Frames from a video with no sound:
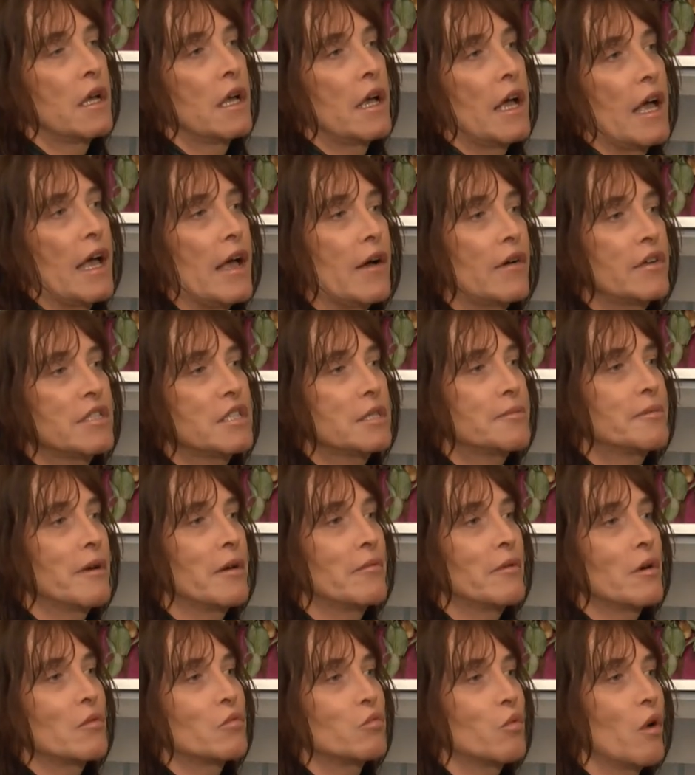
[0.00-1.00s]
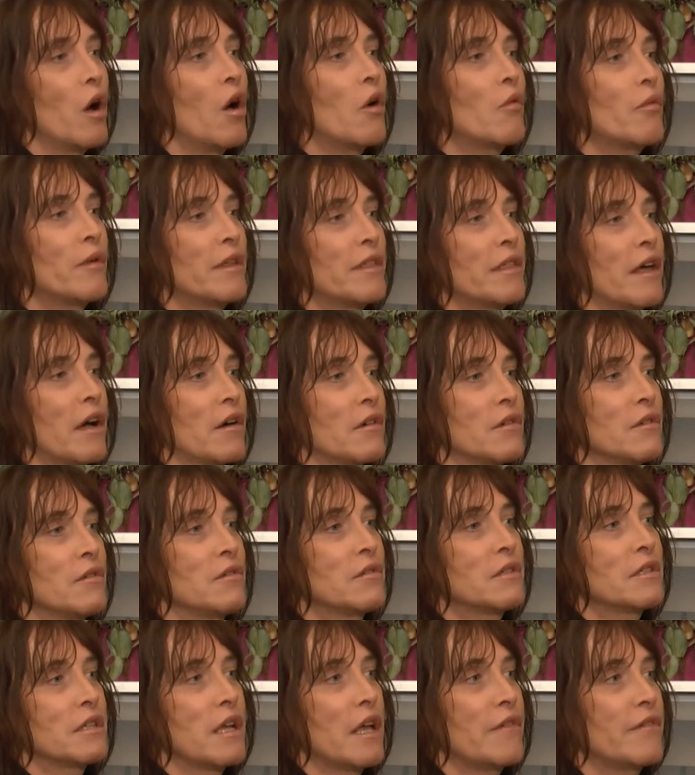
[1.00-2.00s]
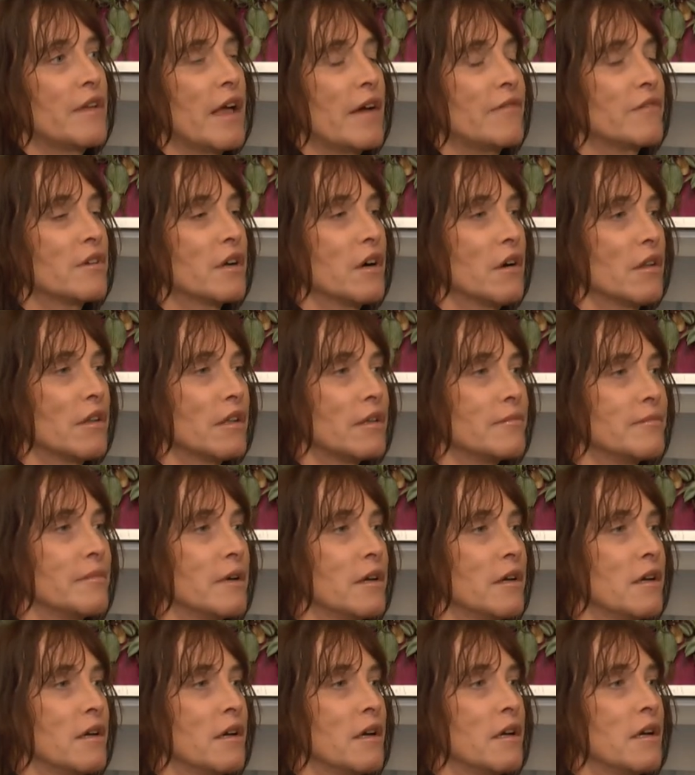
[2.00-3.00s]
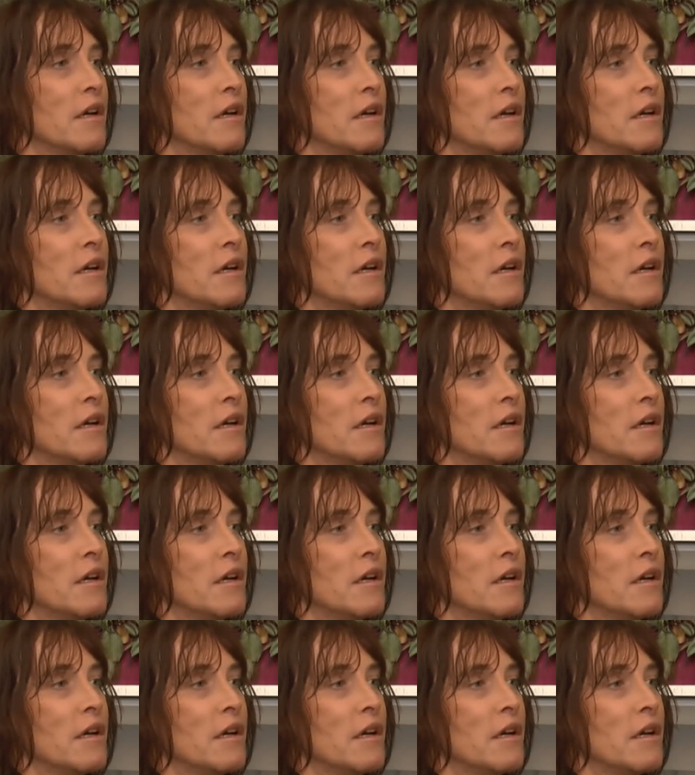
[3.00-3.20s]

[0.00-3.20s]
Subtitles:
how can spirit world work with those if you haven't got them?